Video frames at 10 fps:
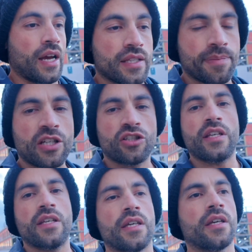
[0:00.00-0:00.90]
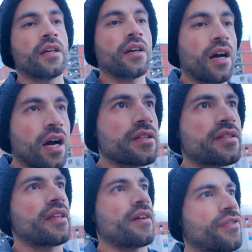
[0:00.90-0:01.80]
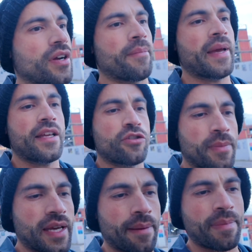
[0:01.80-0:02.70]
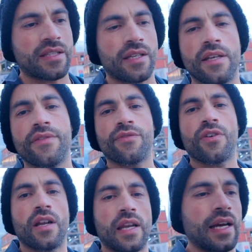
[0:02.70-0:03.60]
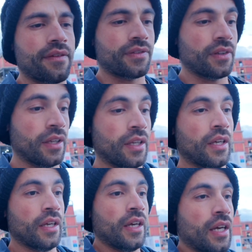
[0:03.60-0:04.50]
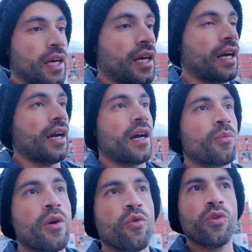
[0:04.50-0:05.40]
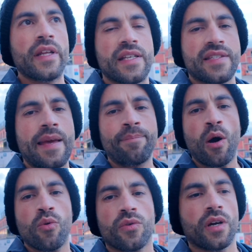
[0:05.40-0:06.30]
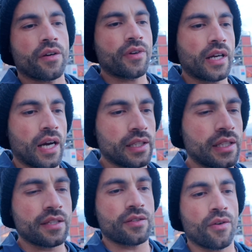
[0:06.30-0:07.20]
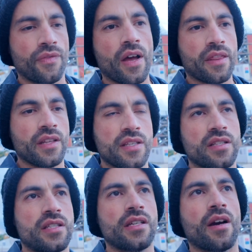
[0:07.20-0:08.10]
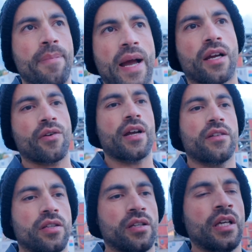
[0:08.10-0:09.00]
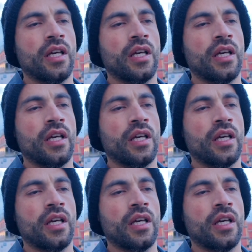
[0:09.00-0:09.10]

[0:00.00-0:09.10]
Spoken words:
especially us that have come here to make a better living for our lives. And we're all in the same boat, regardless of our ethnicity, our background.